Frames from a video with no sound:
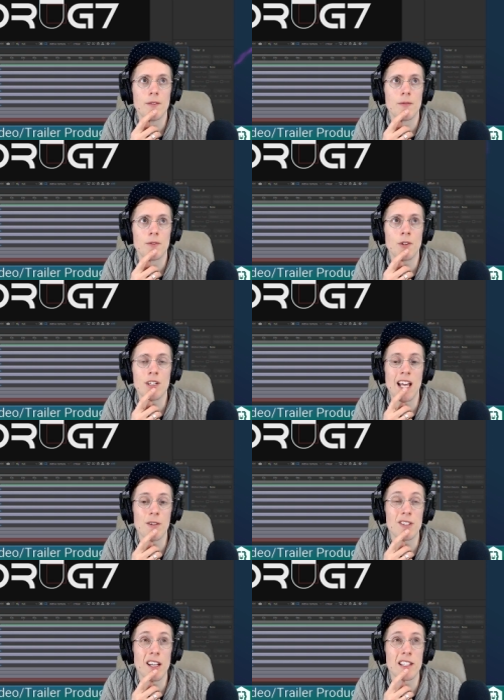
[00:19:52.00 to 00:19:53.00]
only
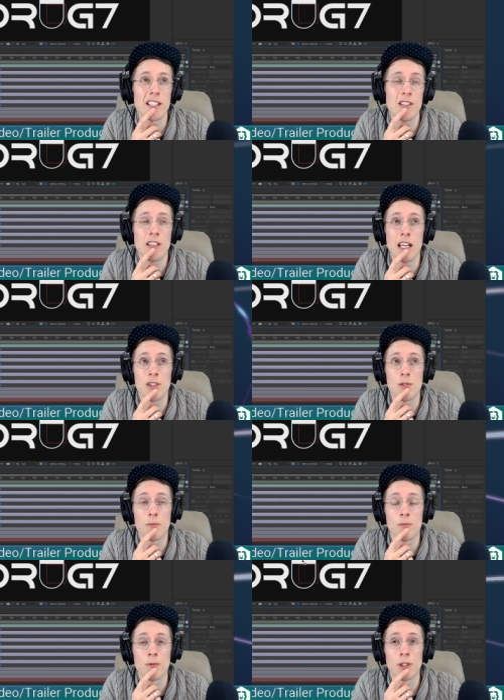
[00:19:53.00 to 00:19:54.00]
downside is that you can't do
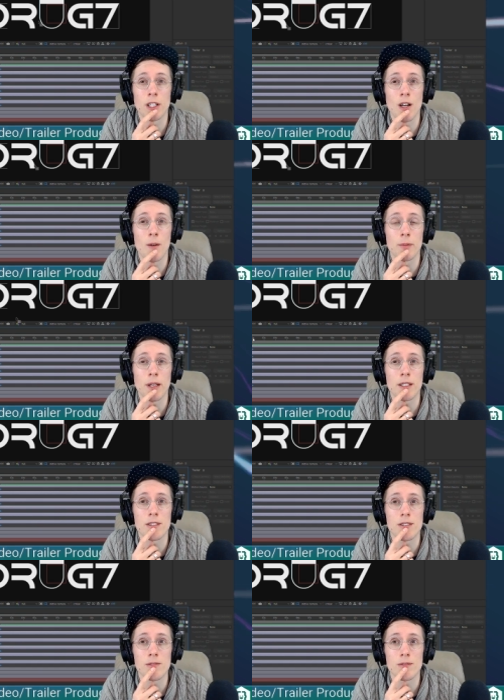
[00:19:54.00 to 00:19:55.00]
really
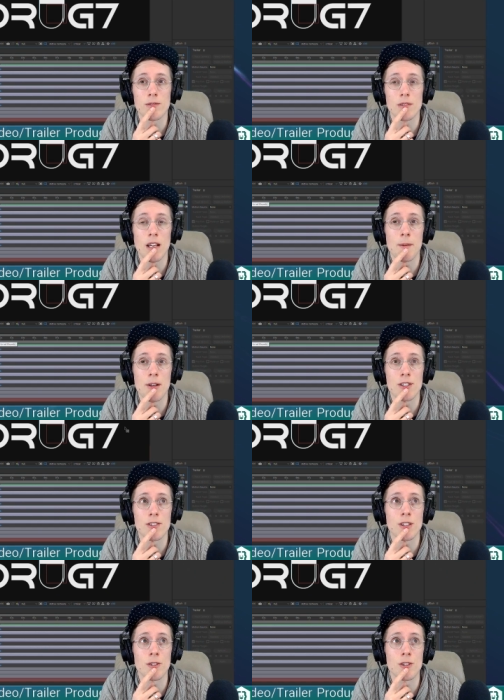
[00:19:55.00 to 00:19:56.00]
complex animations.
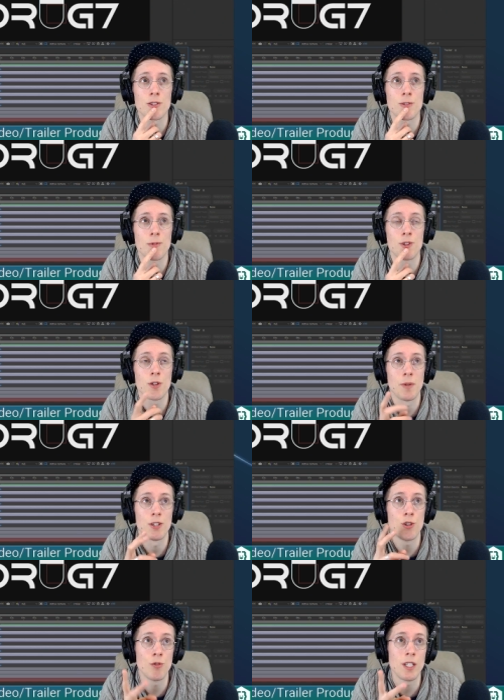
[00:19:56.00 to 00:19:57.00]
It can only usually be
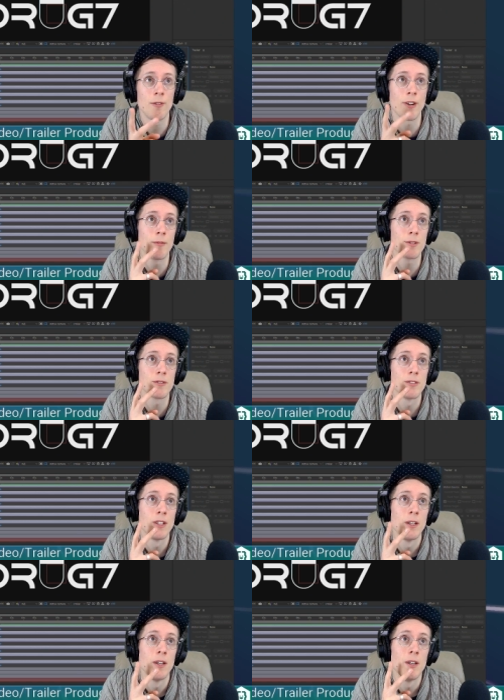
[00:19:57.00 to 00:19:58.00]
2 keyframes.
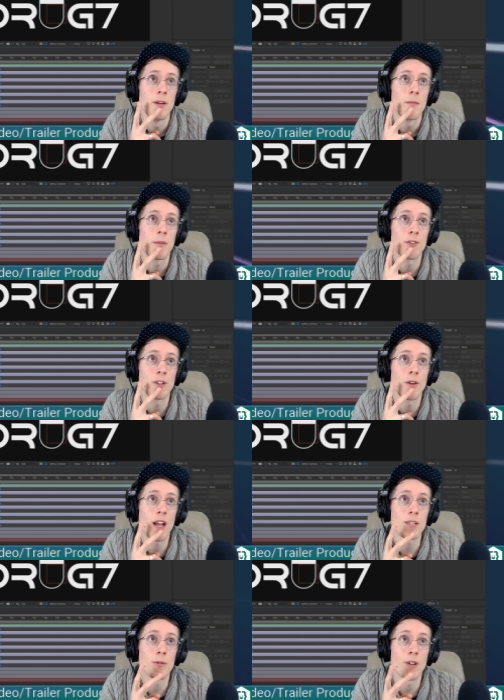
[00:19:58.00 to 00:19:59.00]
But if we go
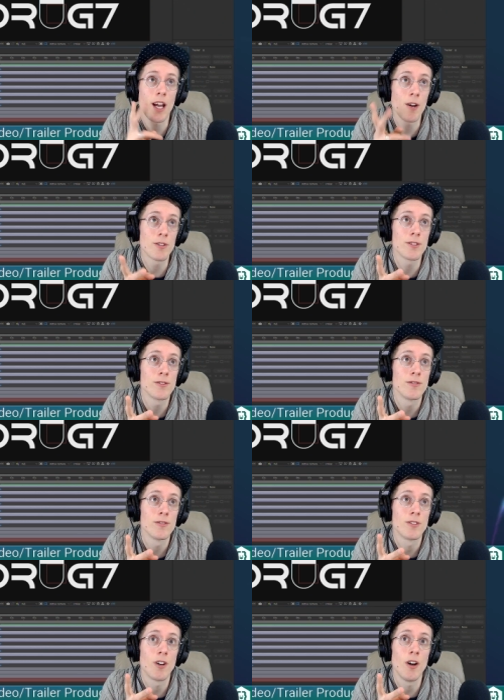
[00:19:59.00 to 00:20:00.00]
export out
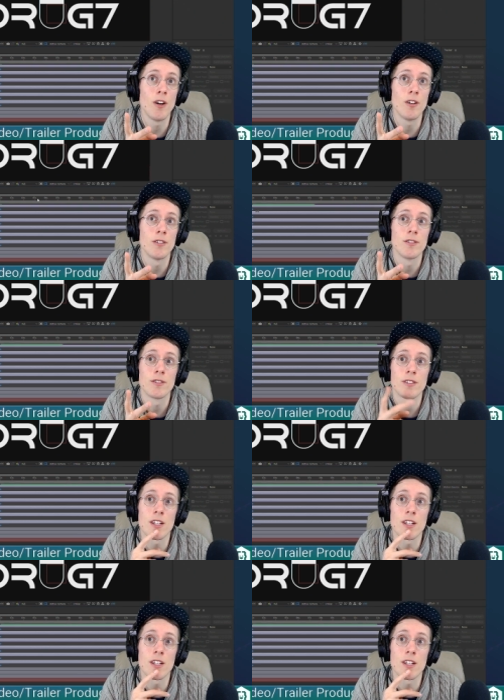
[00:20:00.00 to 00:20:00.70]
all, That